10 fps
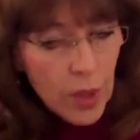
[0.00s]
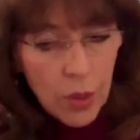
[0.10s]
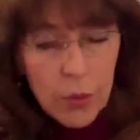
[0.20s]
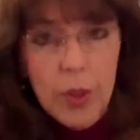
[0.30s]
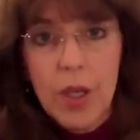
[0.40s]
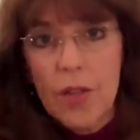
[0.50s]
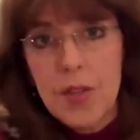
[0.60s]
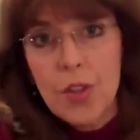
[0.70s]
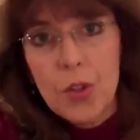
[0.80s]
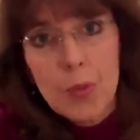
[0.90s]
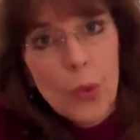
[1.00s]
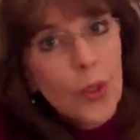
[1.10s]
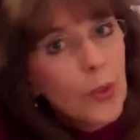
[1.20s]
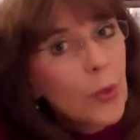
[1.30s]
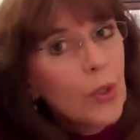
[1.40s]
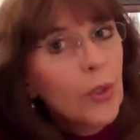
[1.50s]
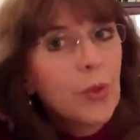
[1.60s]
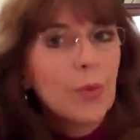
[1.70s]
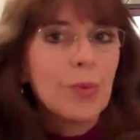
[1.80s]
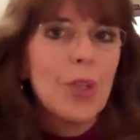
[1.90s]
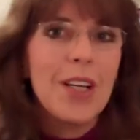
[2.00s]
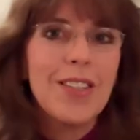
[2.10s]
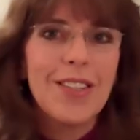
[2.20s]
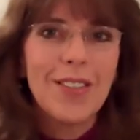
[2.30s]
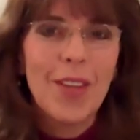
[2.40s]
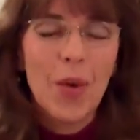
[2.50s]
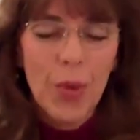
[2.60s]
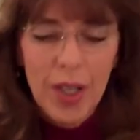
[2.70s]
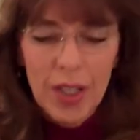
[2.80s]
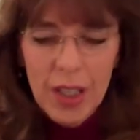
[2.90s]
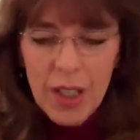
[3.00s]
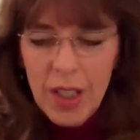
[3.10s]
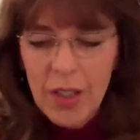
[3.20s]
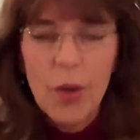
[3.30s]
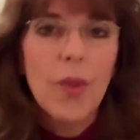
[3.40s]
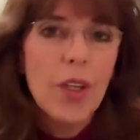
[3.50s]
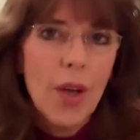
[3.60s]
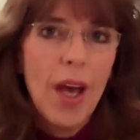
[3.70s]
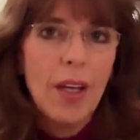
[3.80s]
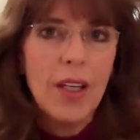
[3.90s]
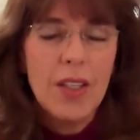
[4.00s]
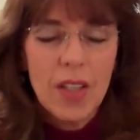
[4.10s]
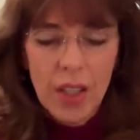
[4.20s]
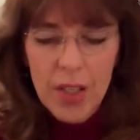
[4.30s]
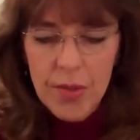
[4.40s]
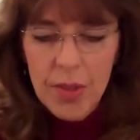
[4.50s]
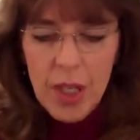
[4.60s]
You don't realize that you're spoiled when you're raised that way, that you had an easy life.